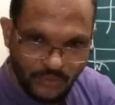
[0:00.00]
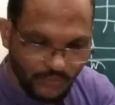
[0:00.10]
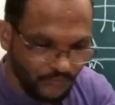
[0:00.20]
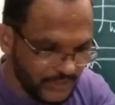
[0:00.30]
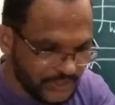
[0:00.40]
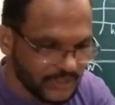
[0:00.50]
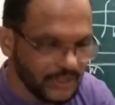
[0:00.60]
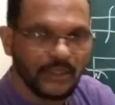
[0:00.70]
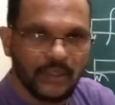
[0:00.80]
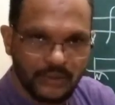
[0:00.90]
which
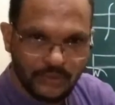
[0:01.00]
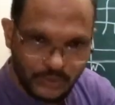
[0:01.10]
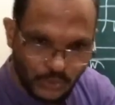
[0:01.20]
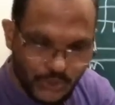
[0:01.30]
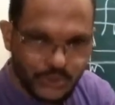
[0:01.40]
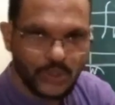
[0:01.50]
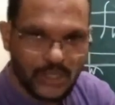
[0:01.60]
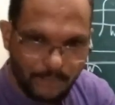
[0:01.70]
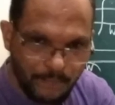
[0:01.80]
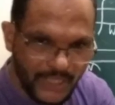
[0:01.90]
used to
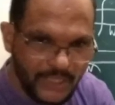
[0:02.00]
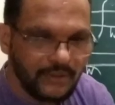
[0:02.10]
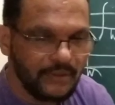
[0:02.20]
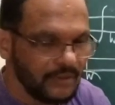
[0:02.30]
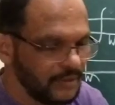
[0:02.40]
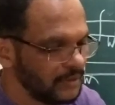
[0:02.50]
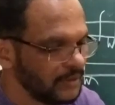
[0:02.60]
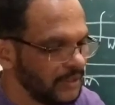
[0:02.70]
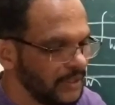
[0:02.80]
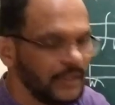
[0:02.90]
combine
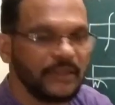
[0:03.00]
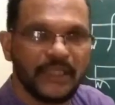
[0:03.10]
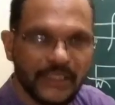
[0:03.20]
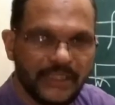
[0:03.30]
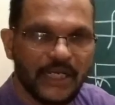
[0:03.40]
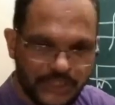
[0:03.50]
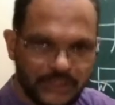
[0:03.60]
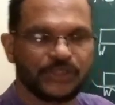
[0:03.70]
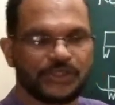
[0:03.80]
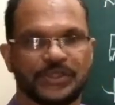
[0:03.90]
in the real
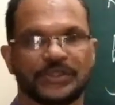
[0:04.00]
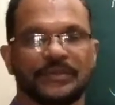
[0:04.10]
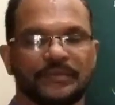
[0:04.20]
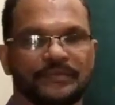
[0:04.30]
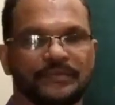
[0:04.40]
synthesis.